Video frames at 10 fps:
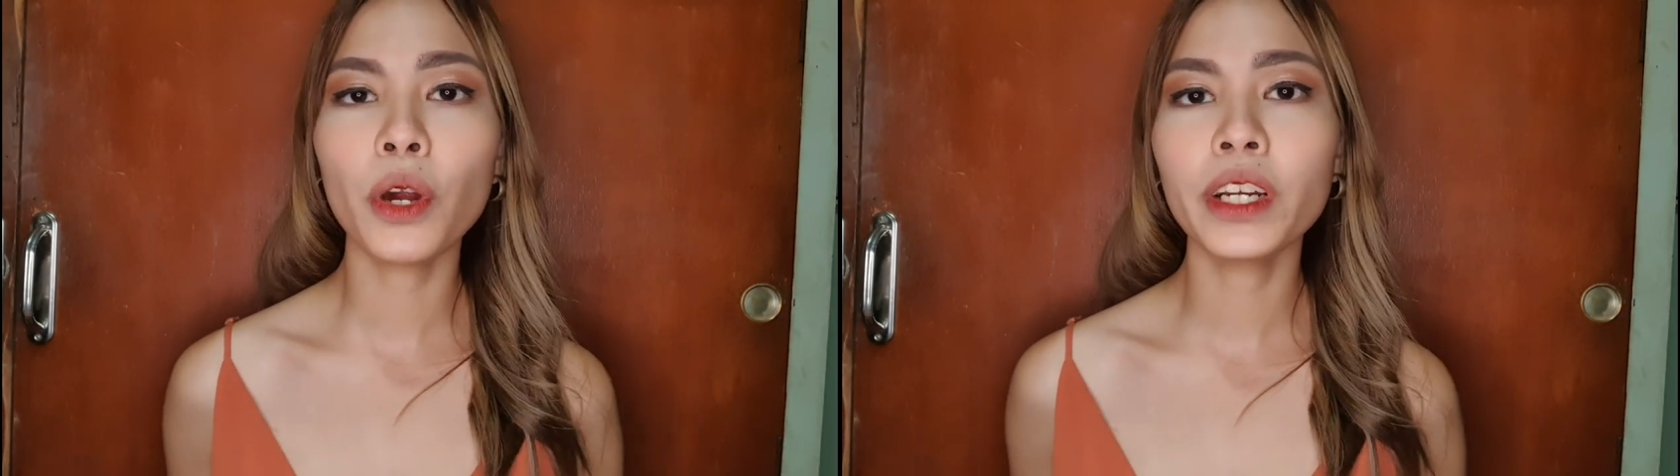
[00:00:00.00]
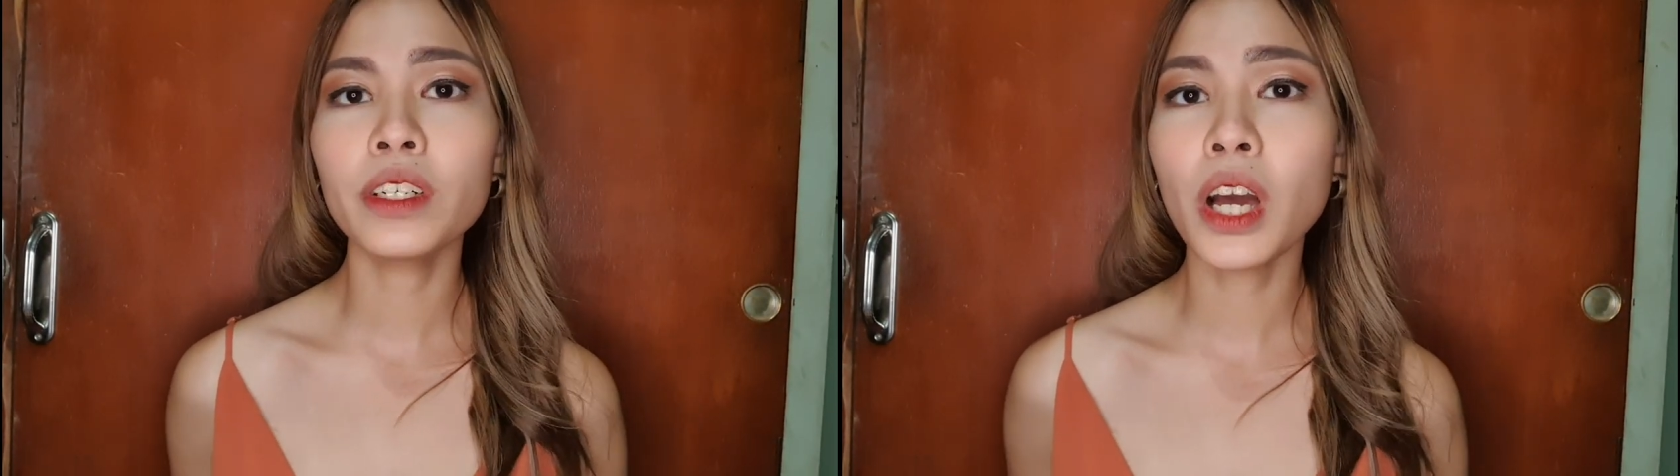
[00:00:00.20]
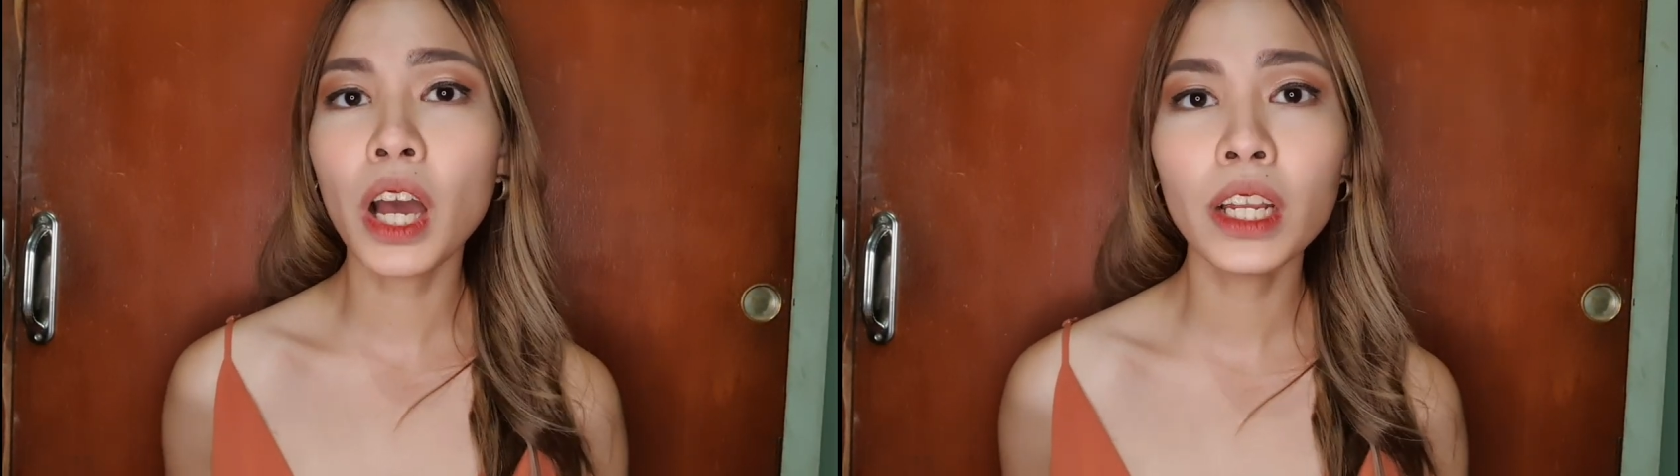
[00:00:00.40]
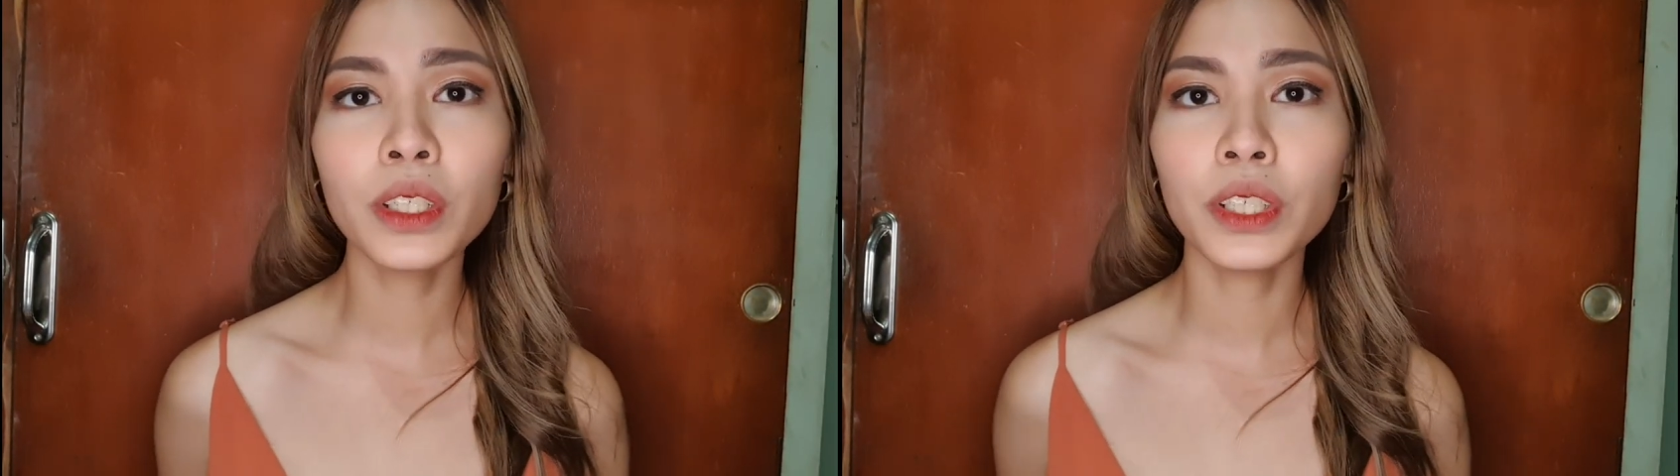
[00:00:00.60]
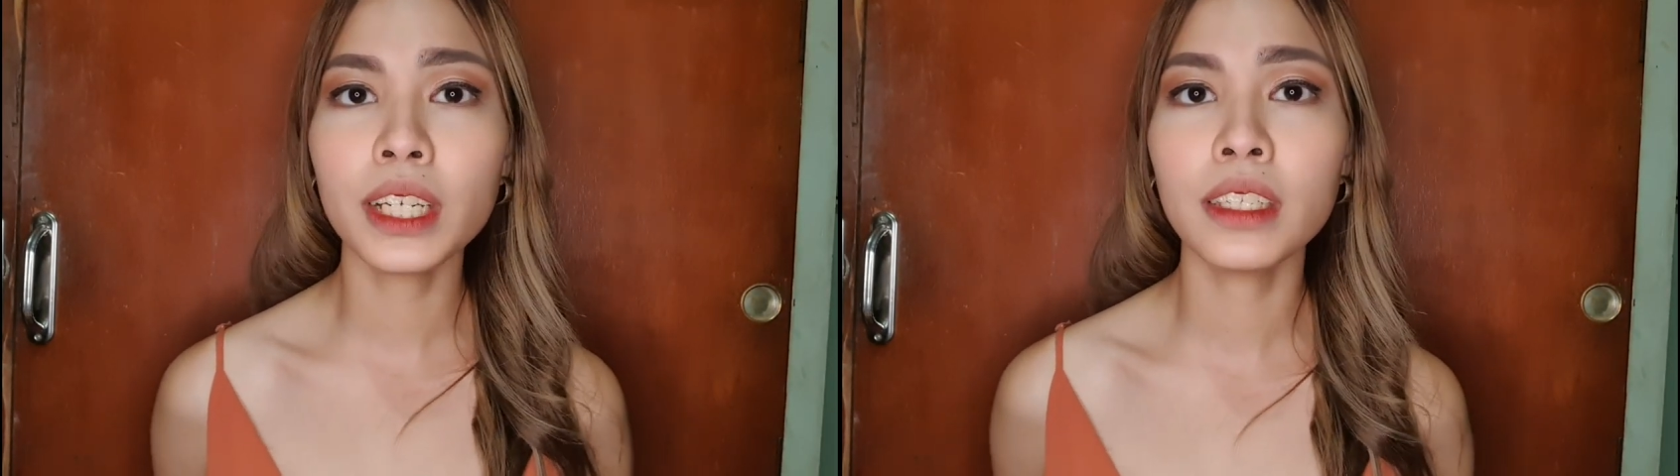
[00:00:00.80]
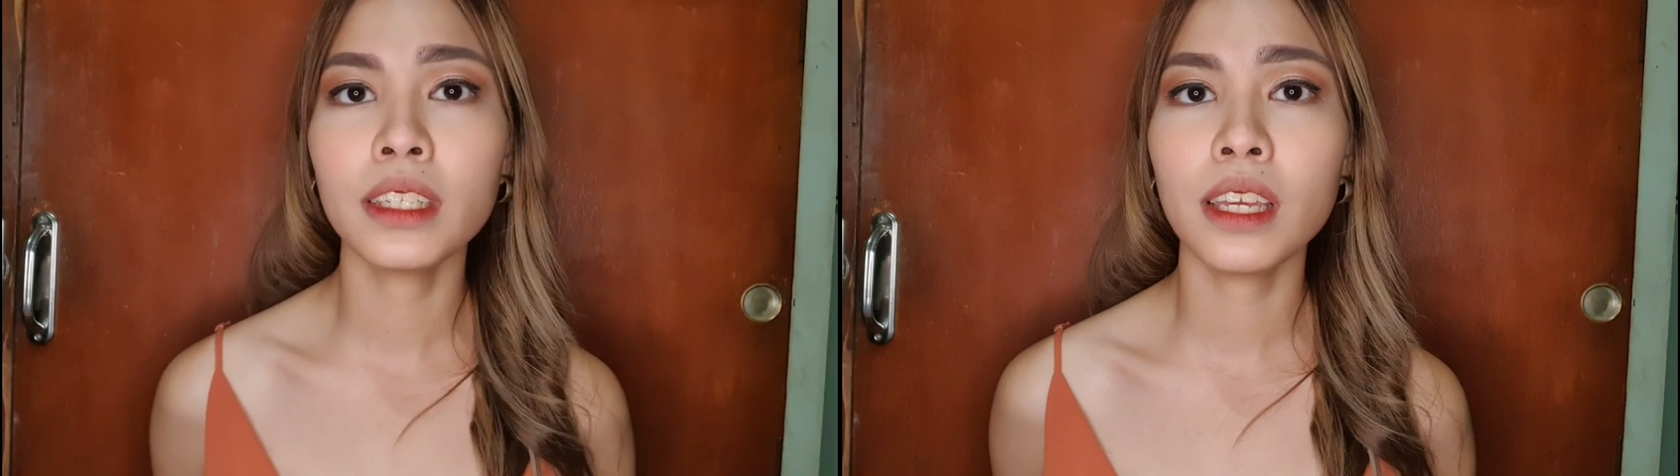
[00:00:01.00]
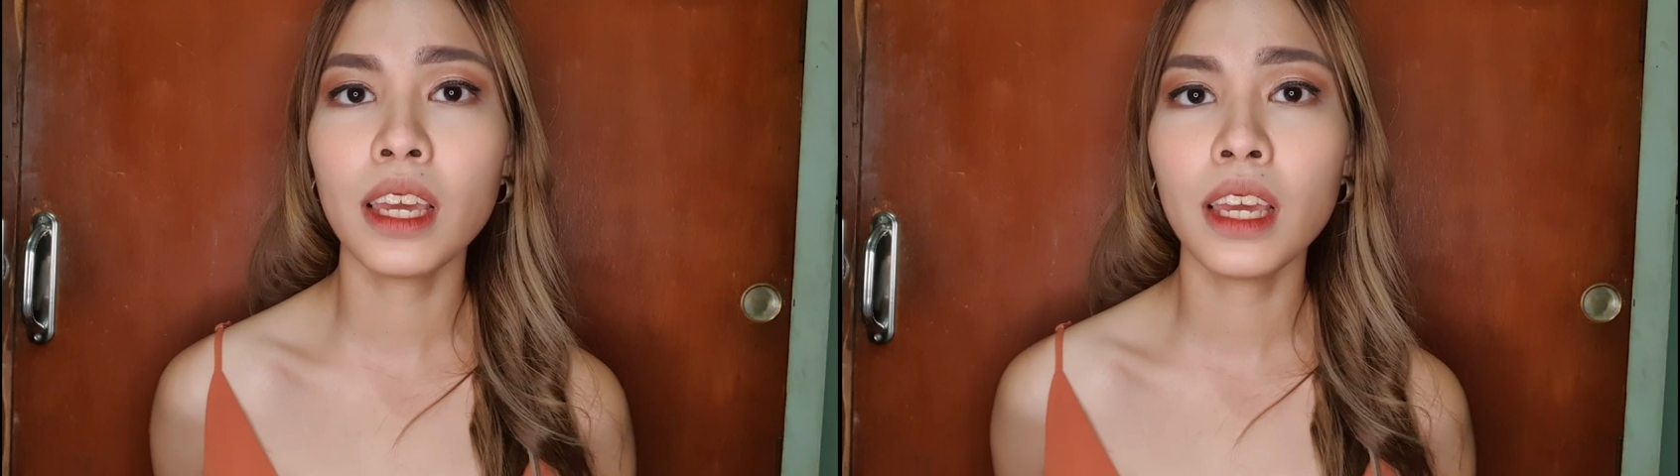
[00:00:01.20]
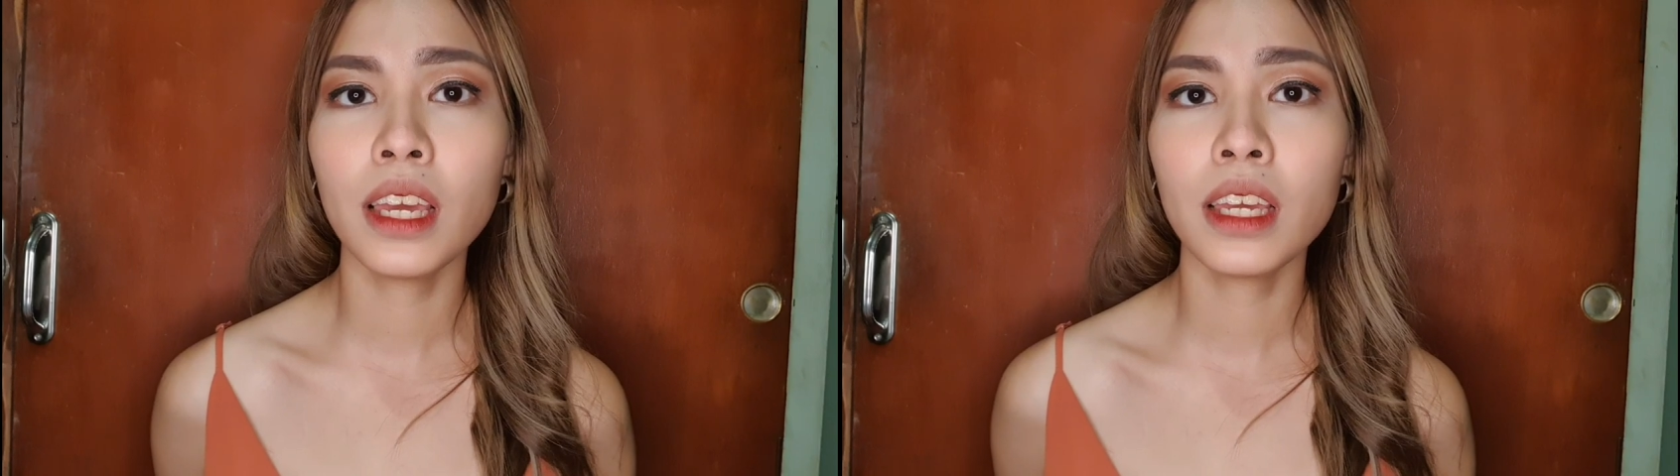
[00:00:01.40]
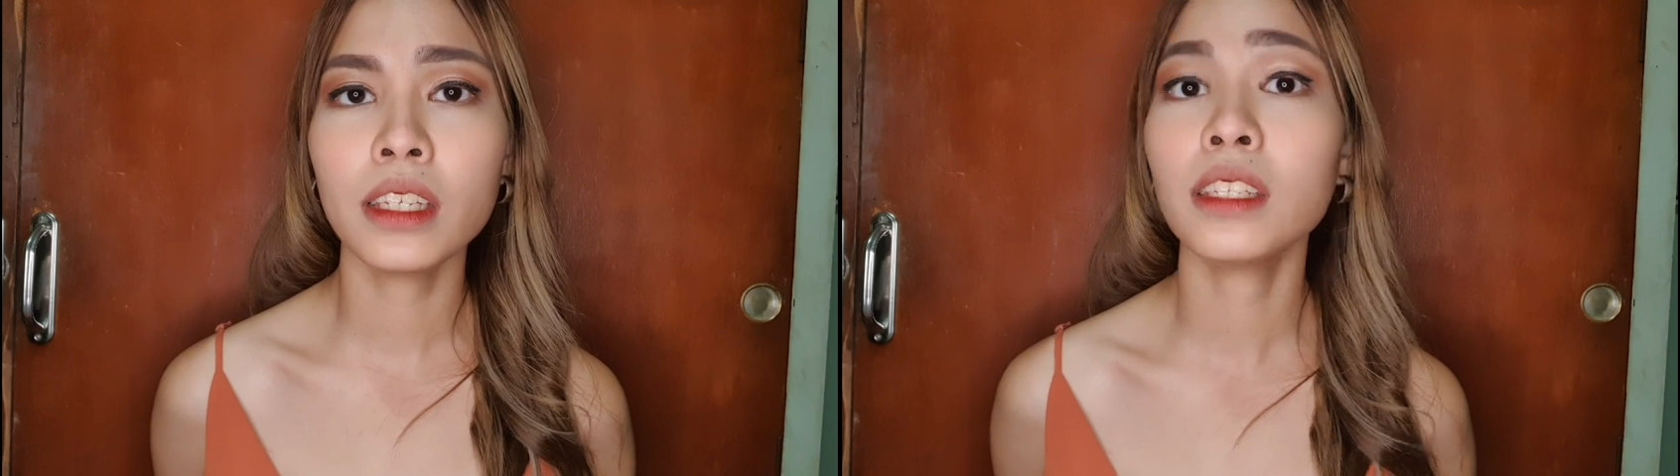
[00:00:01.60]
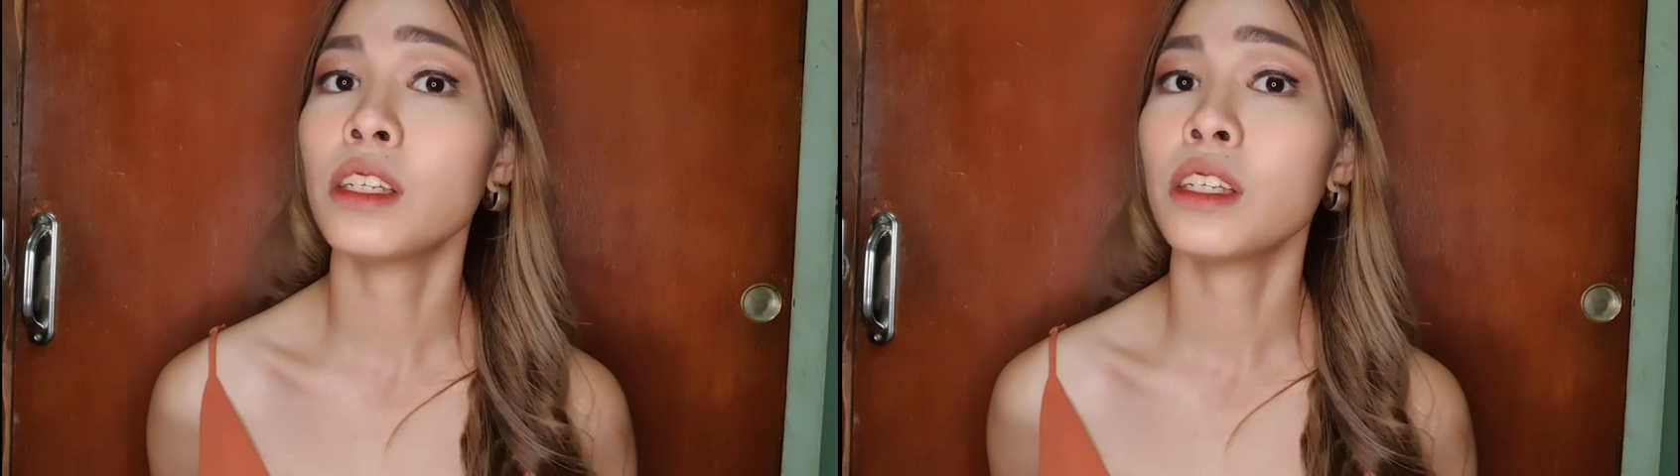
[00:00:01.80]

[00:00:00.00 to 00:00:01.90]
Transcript: for non-greasy